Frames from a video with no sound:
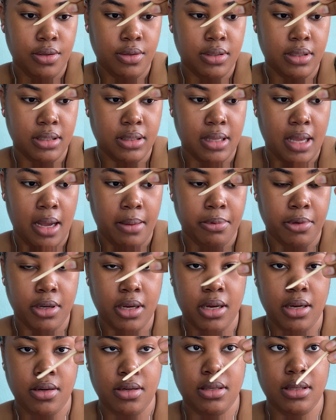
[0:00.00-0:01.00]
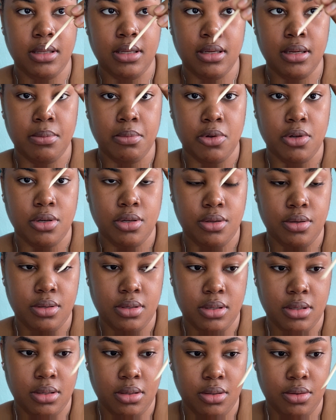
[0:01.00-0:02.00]
this applicator stick. I'm going to
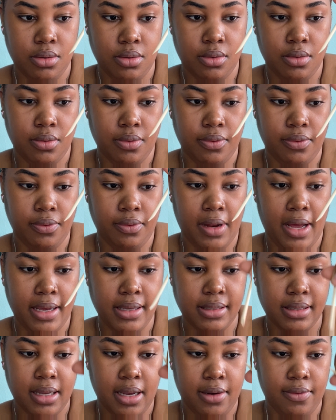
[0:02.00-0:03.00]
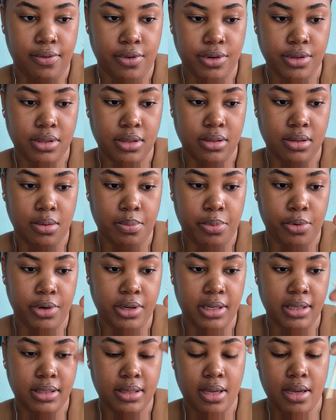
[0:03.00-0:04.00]
use the little flat side versus the
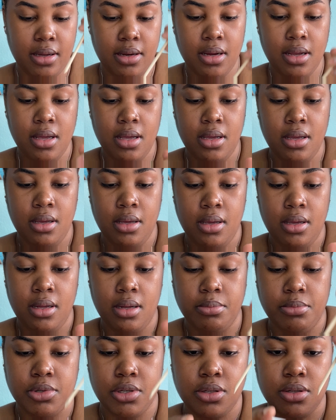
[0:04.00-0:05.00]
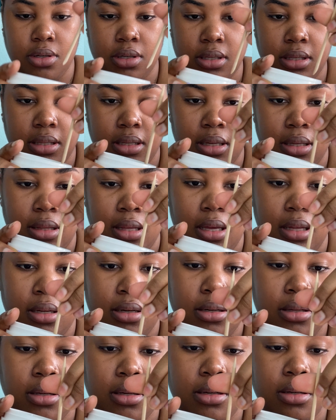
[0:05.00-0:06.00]
pointy side. I'm just going to stick that
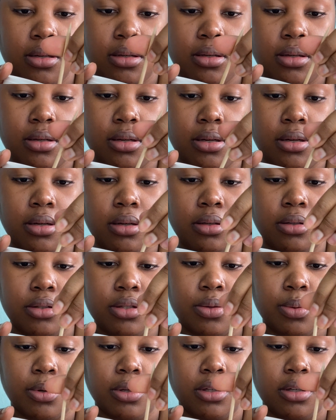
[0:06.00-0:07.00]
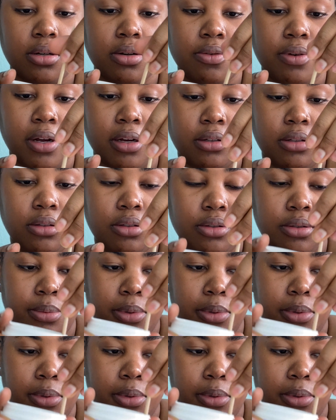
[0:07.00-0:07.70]
in there, twirl it around a little